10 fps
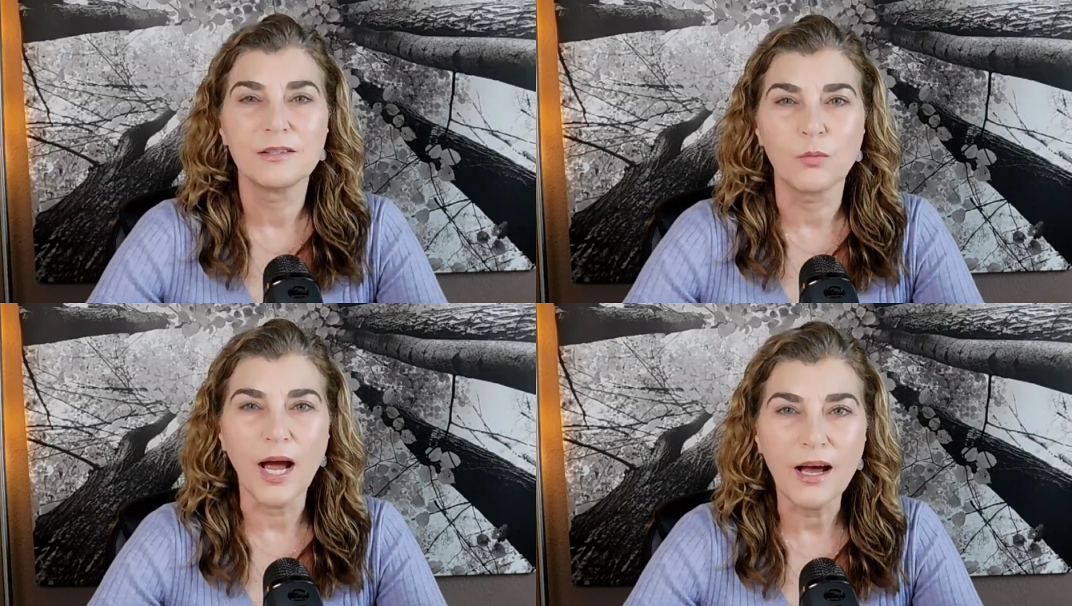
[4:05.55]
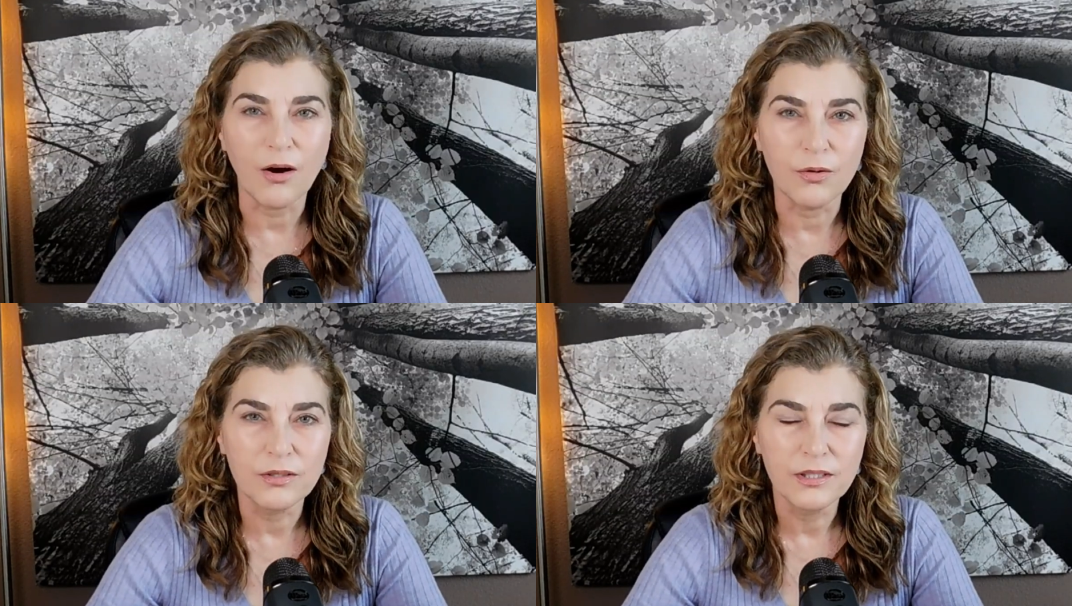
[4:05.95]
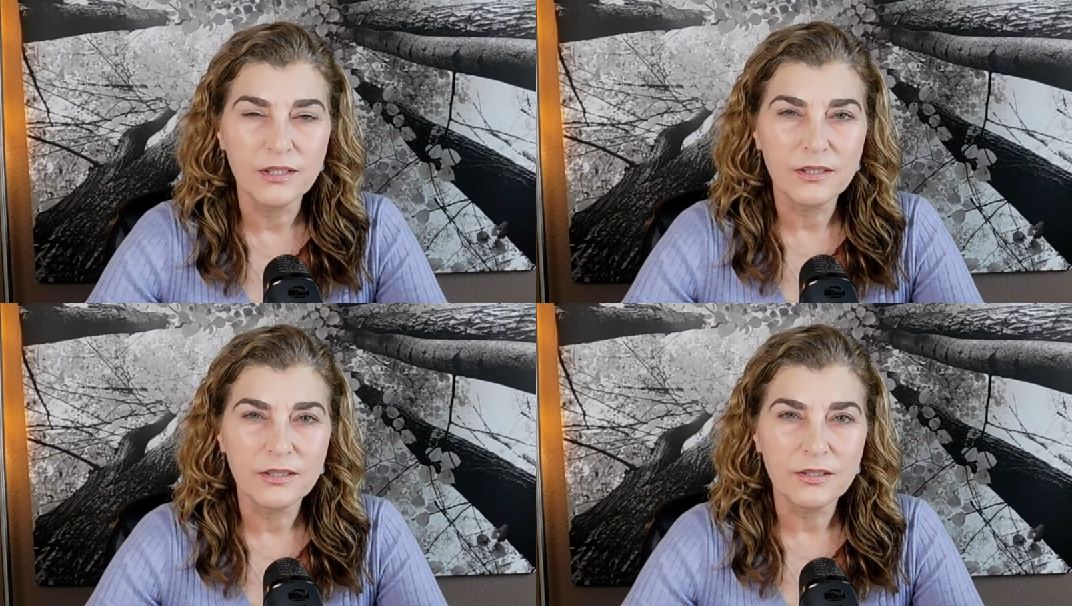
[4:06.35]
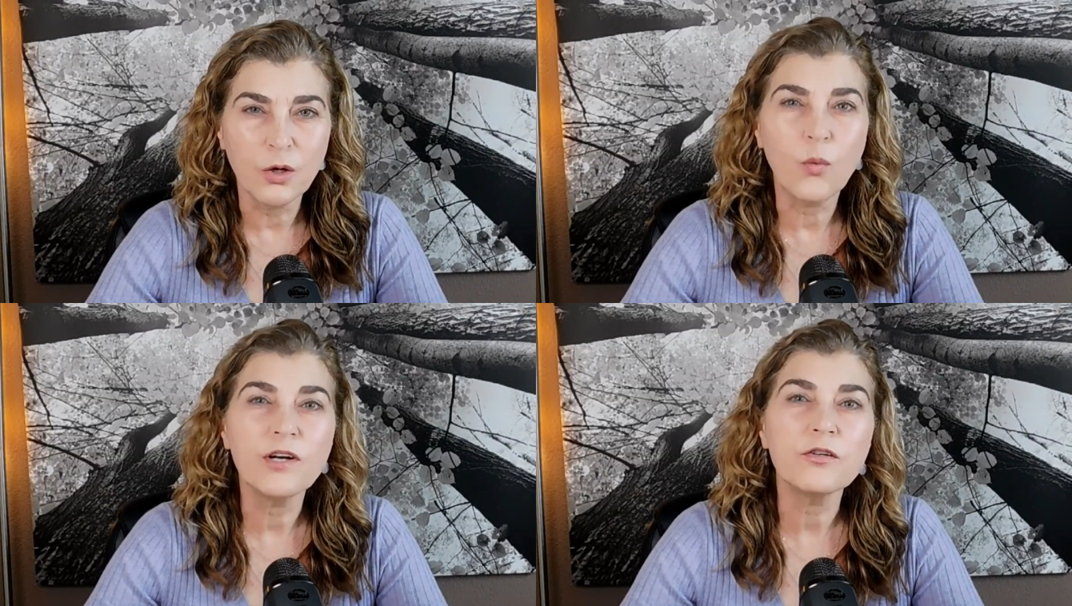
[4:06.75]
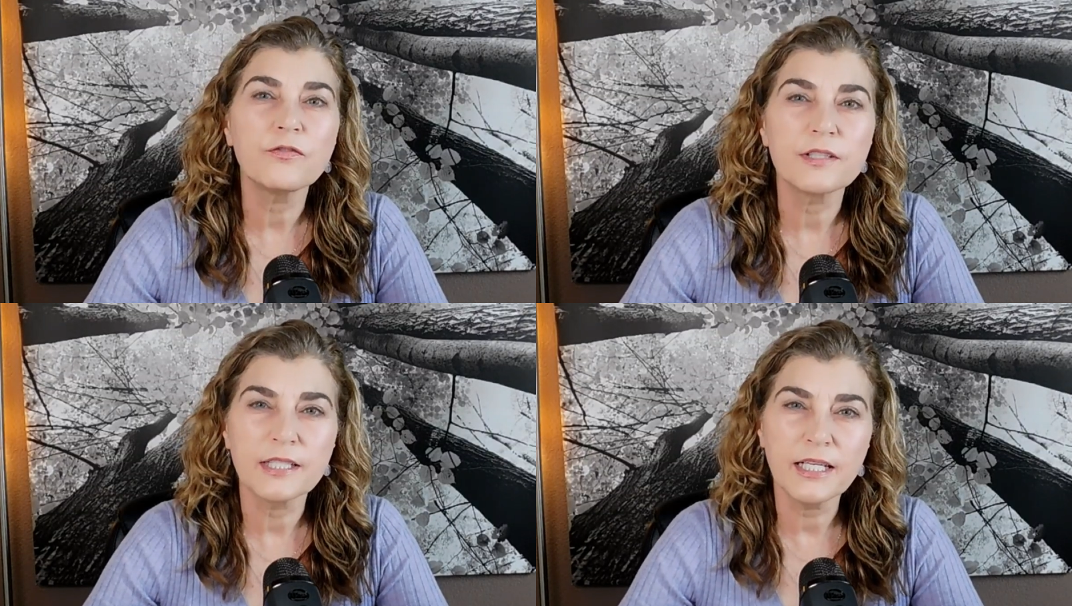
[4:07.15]
Wow. No wonder
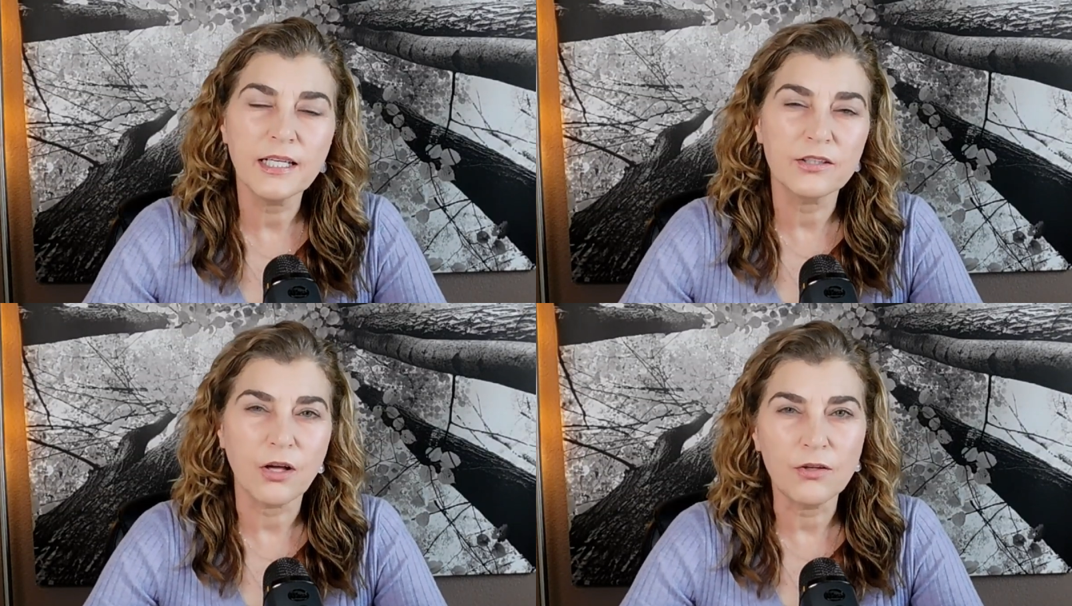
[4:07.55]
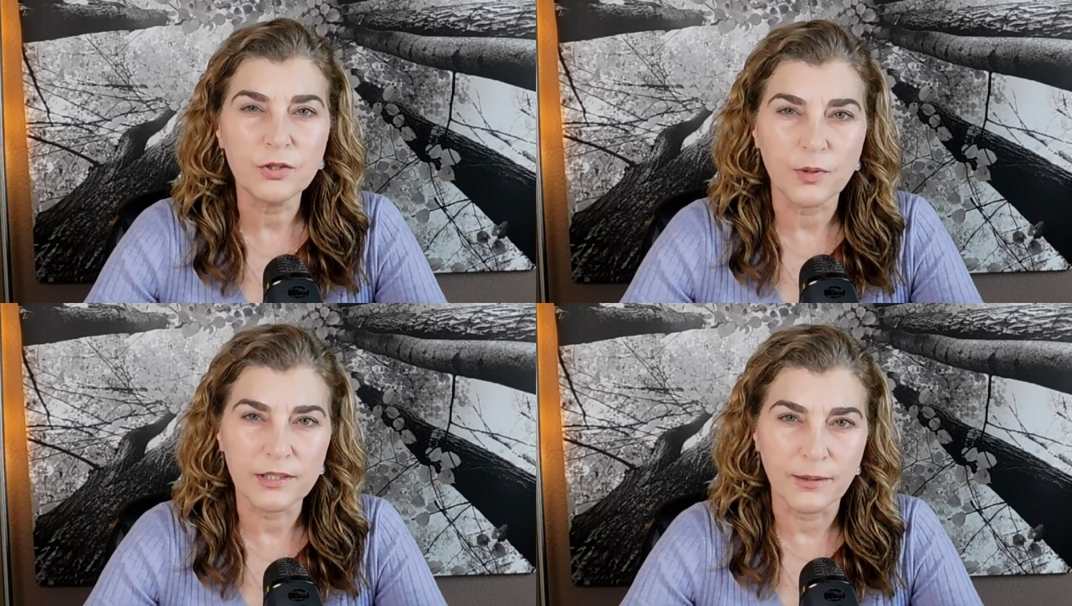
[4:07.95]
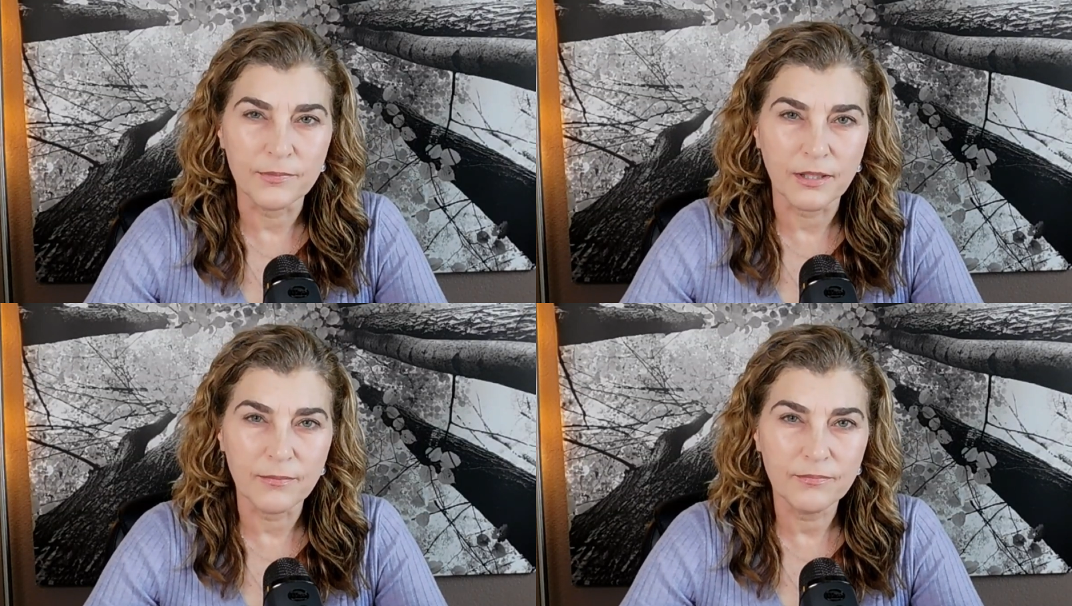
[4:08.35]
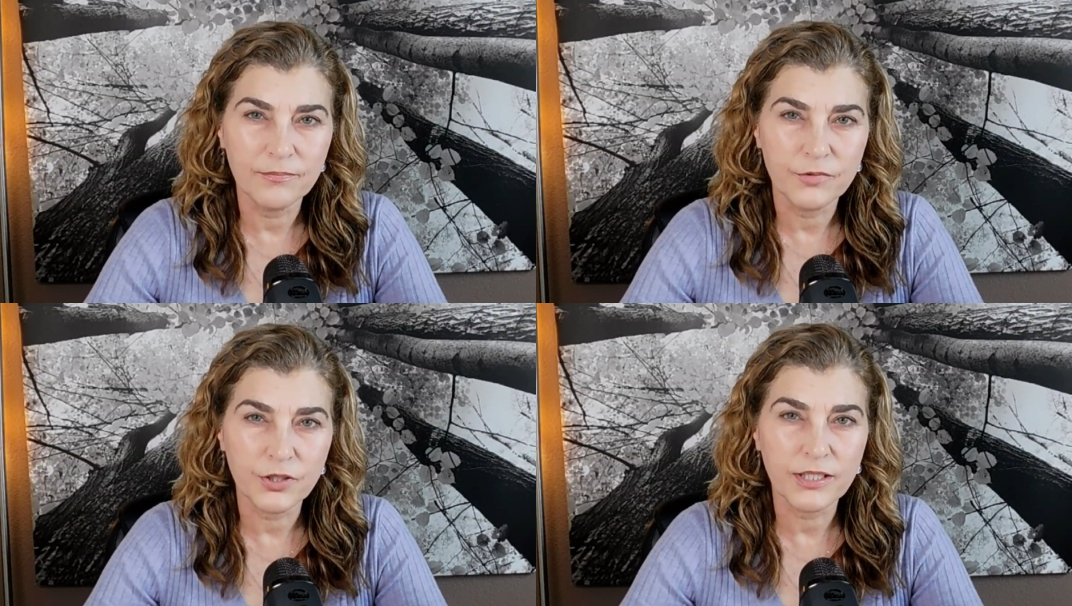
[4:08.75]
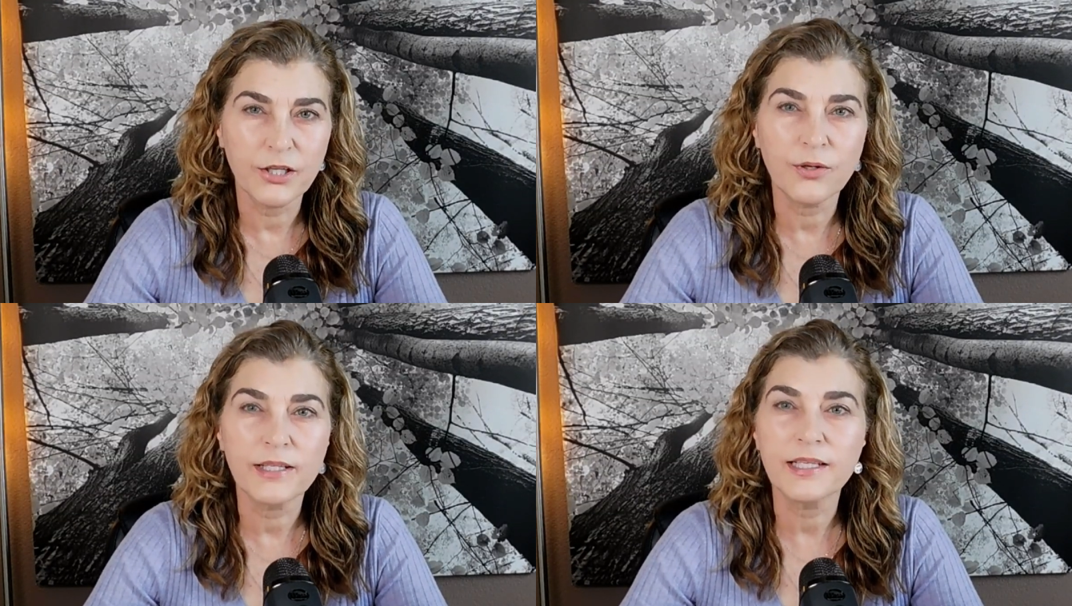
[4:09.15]
fatigue is also a symptom. Just
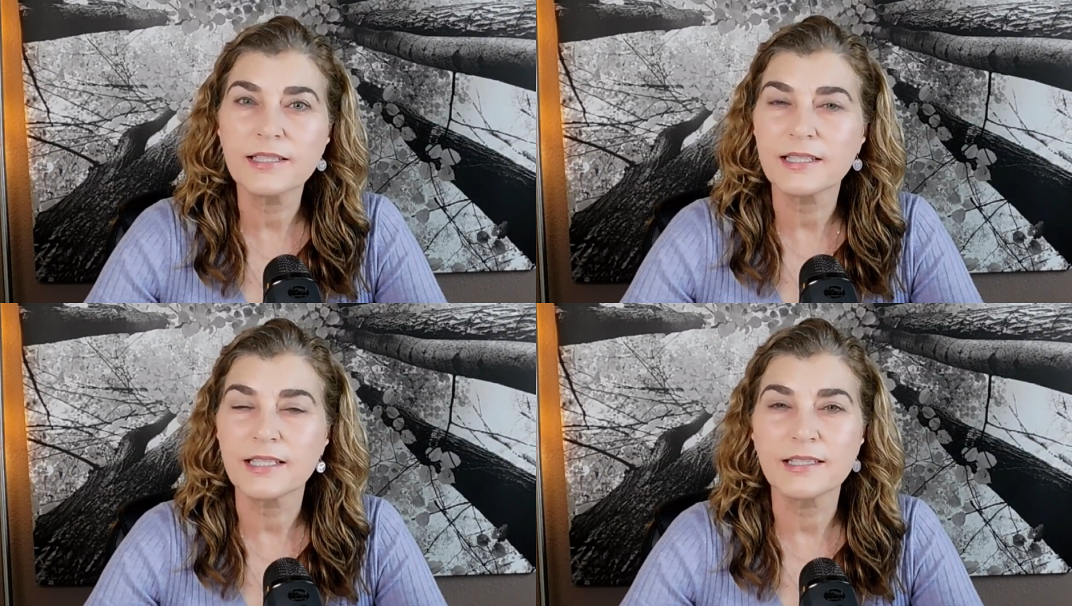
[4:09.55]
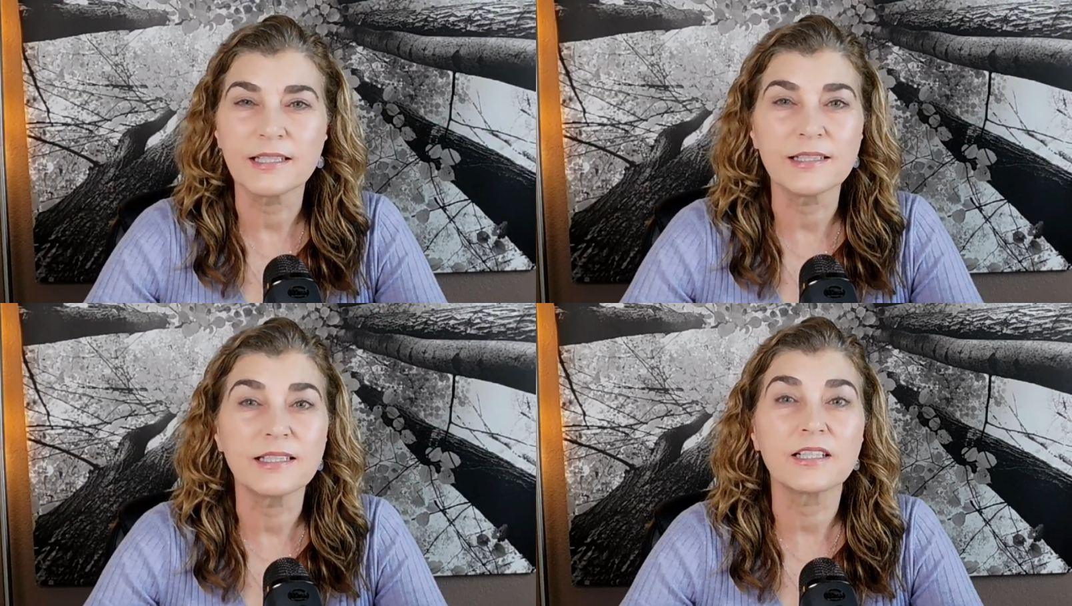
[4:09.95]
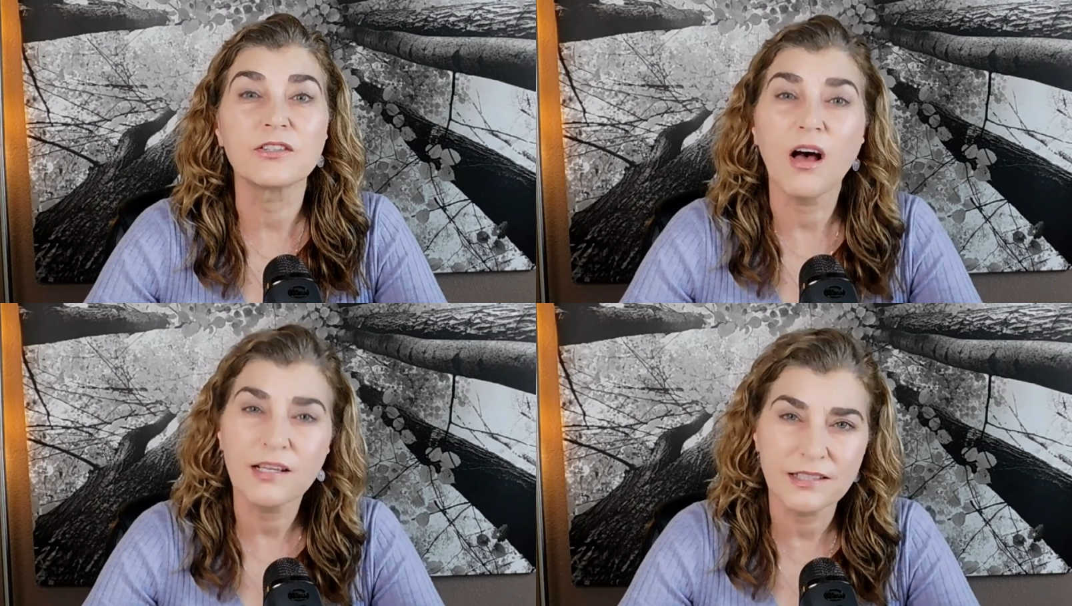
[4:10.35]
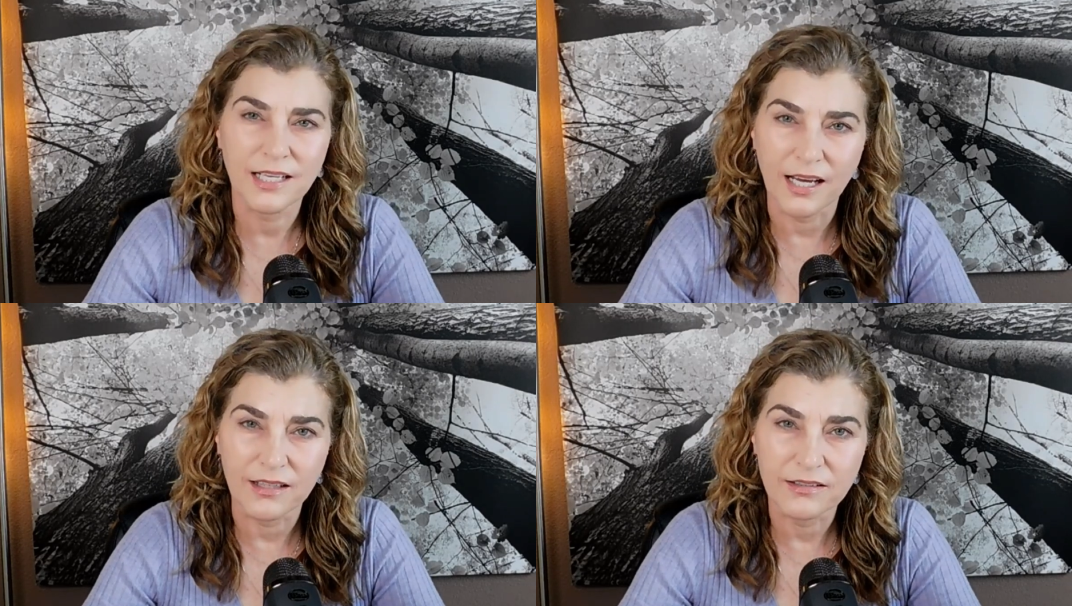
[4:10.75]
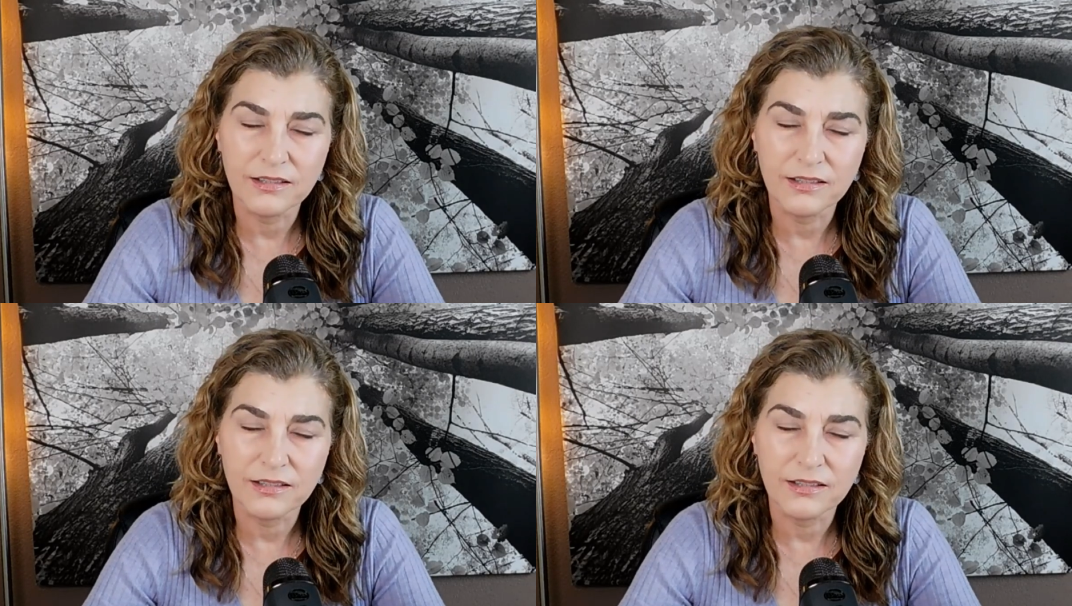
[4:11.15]
hearing this list is exhausting.